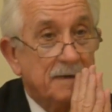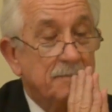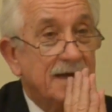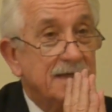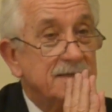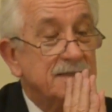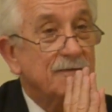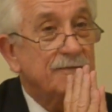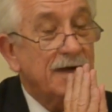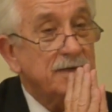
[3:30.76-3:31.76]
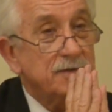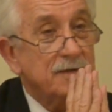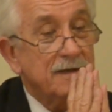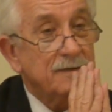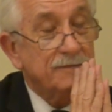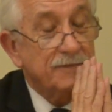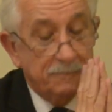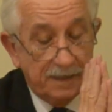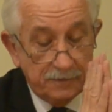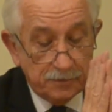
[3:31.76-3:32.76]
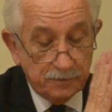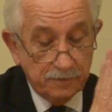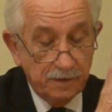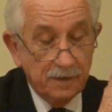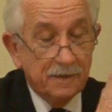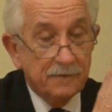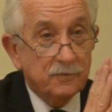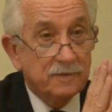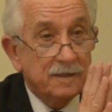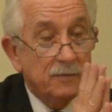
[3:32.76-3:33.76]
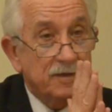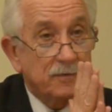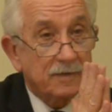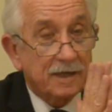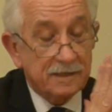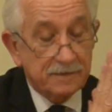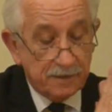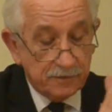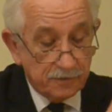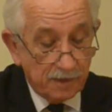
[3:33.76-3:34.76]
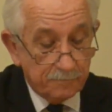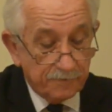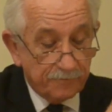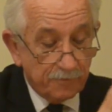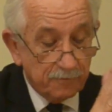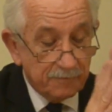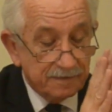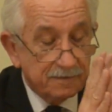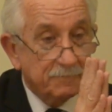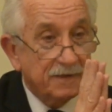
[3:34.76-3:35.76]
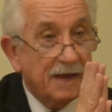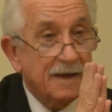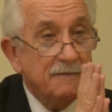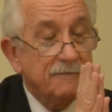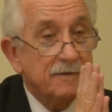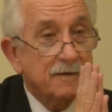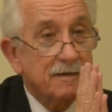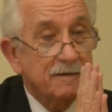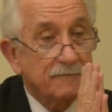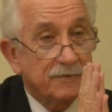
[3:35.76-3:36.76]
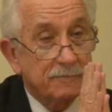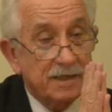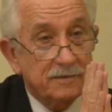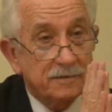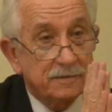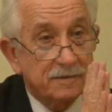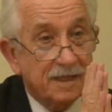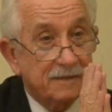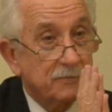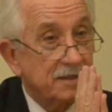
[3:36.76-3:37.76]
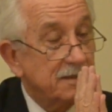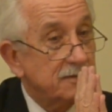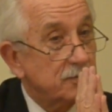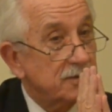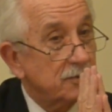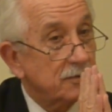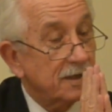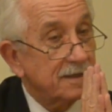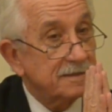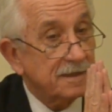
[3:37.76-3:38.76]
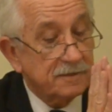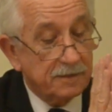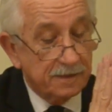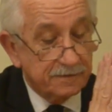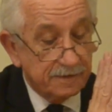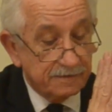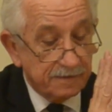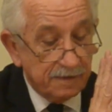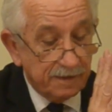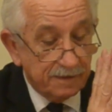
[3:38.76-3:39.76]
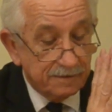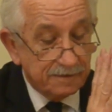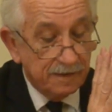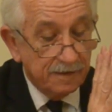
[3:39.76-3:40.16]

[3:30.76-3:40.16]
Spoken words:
manages functional information to deal with organizational performance, behavioral information that deals with organizational resilience,